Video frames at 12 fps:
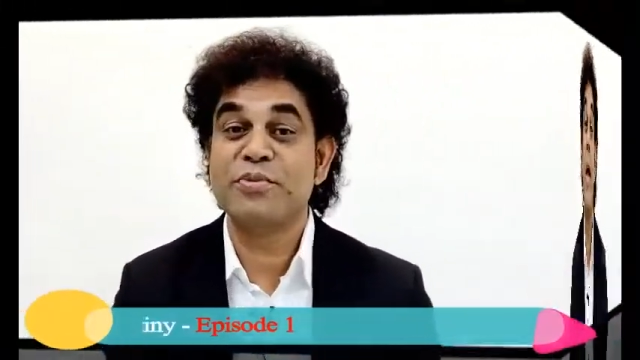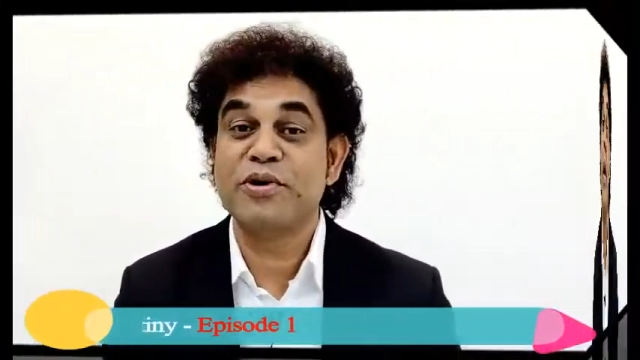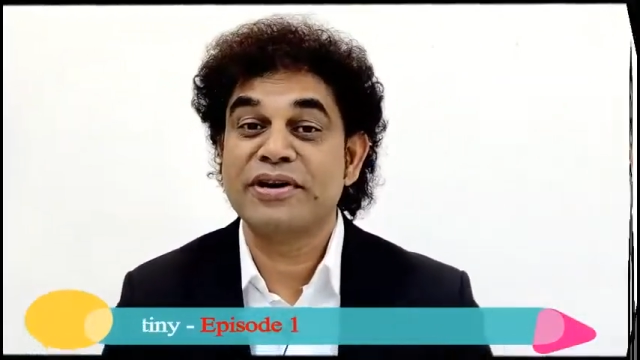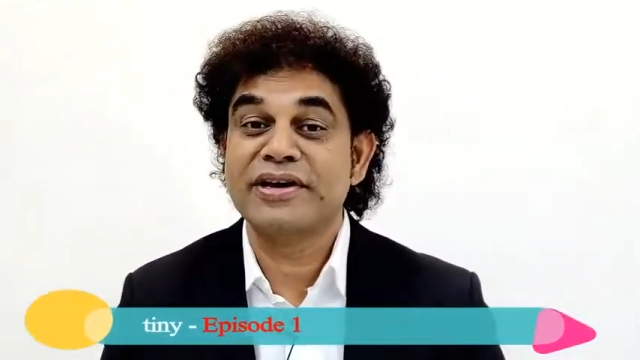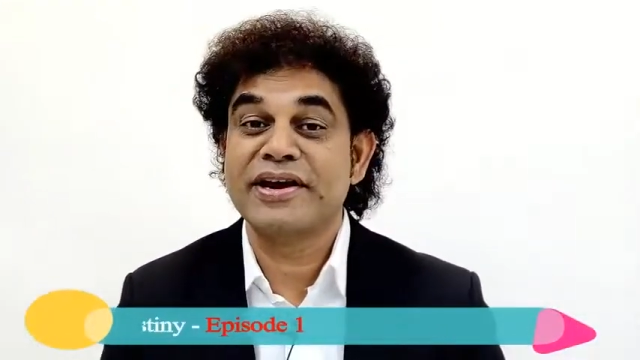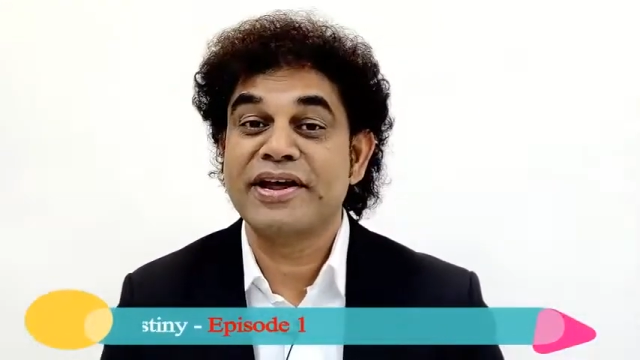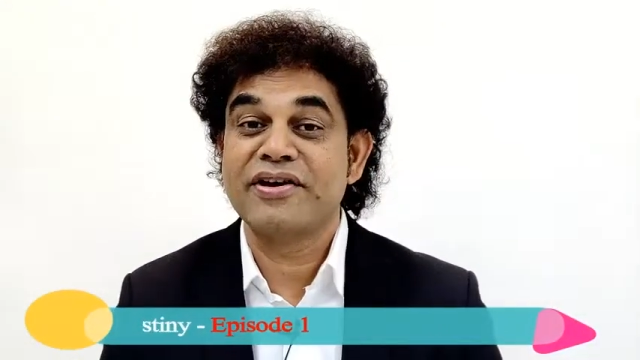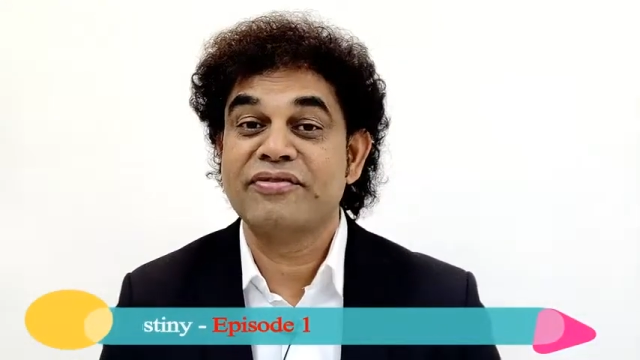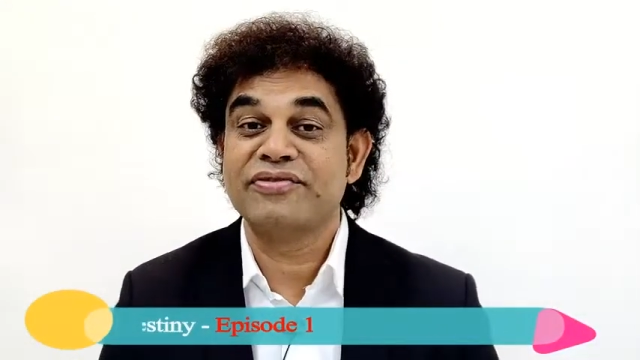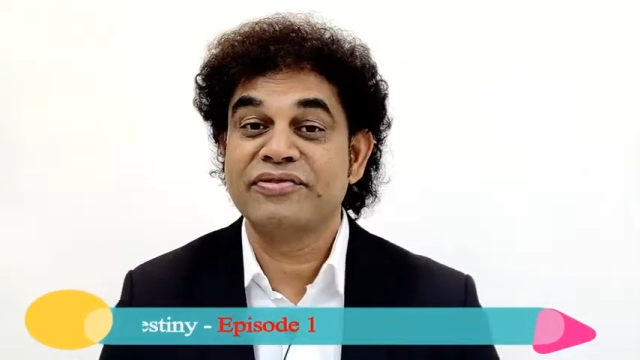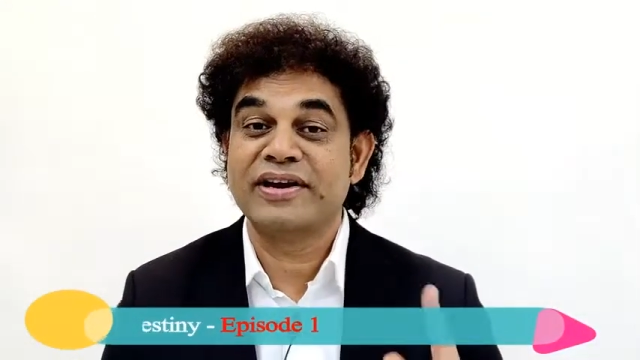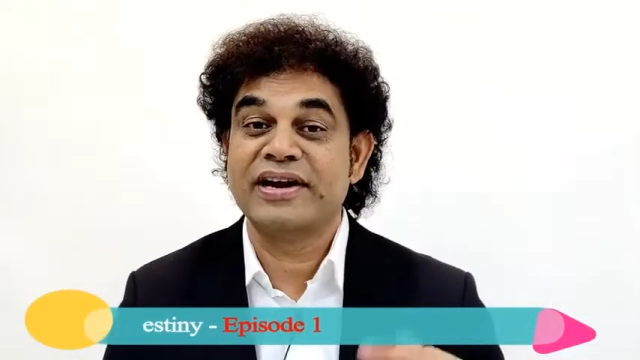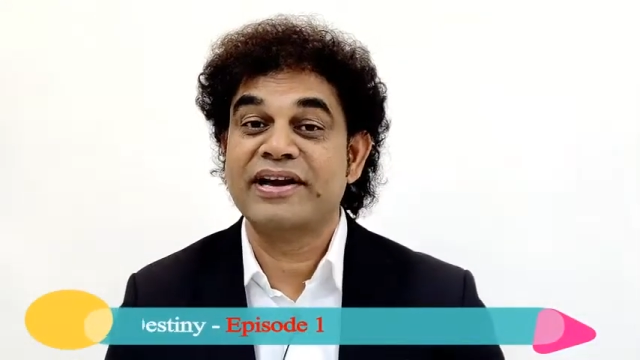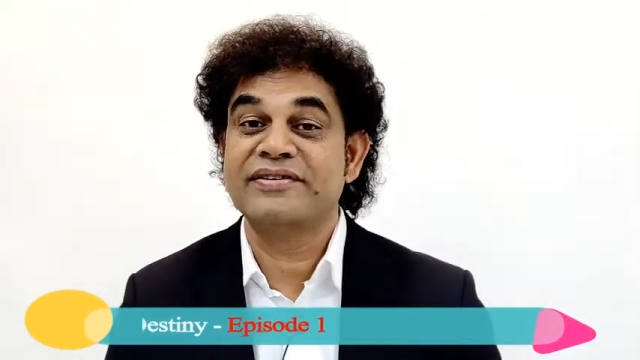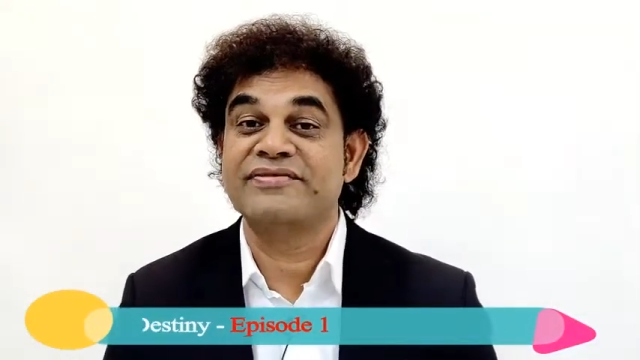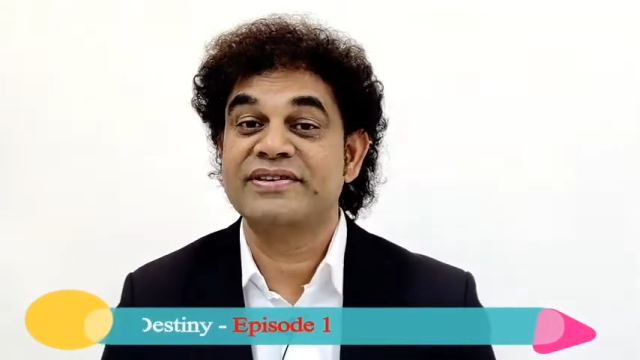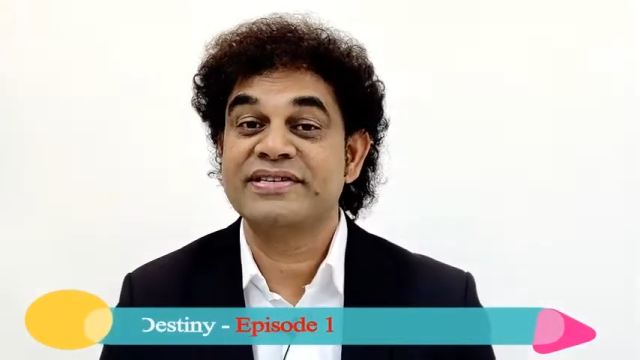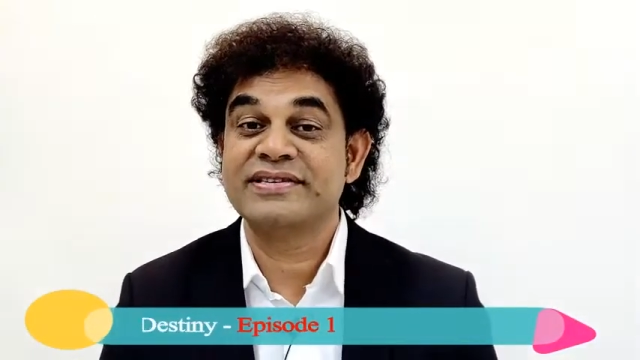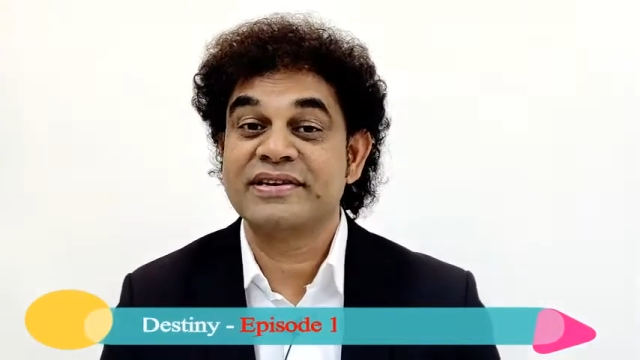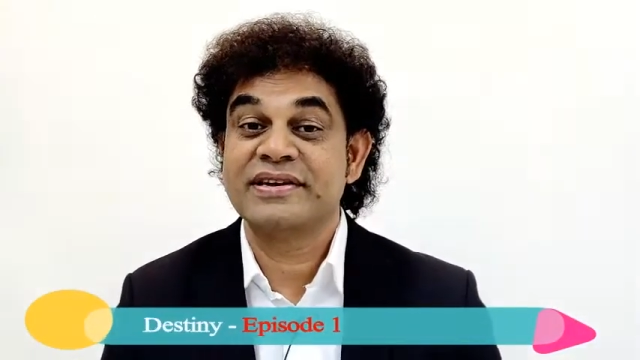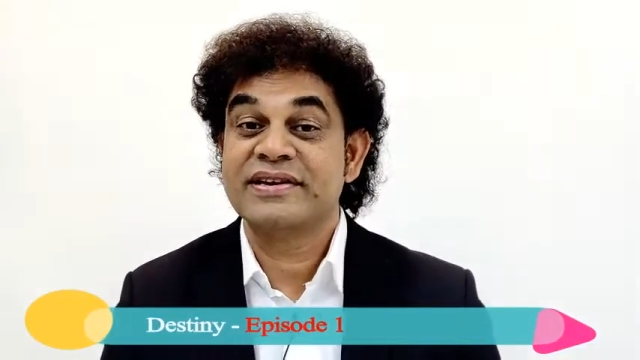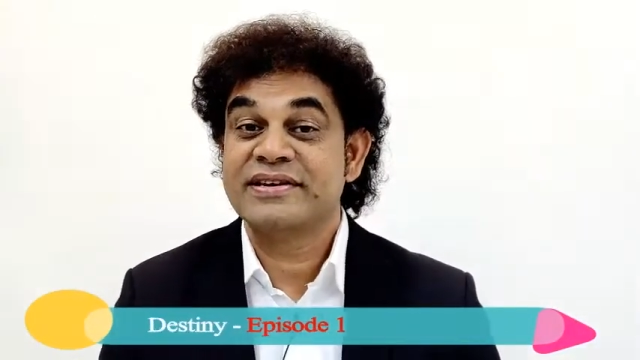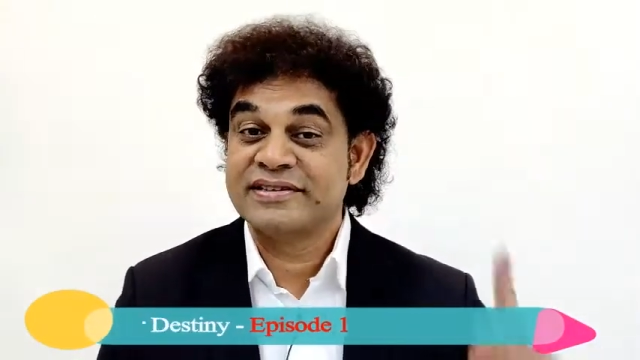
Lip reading: important day of your life is